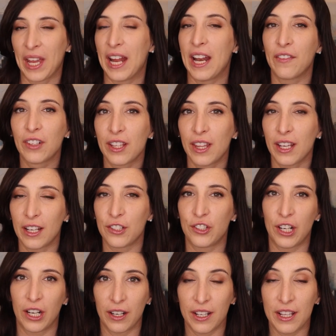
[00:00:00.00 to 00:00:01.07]
and everything I
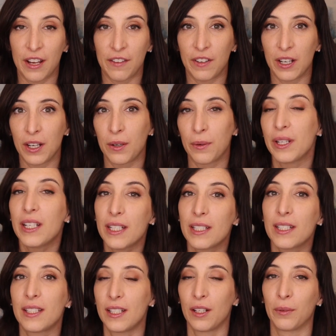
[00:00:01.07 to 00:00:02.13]
share in that video
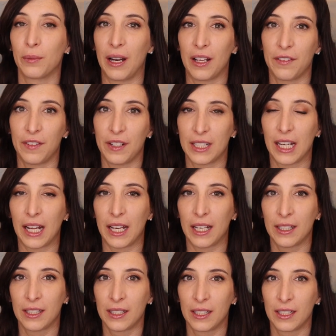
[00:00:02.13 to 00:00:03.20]
is still relevant
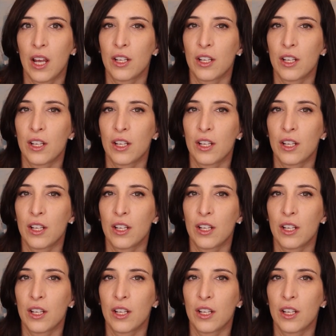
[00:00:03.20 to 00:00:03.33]
today.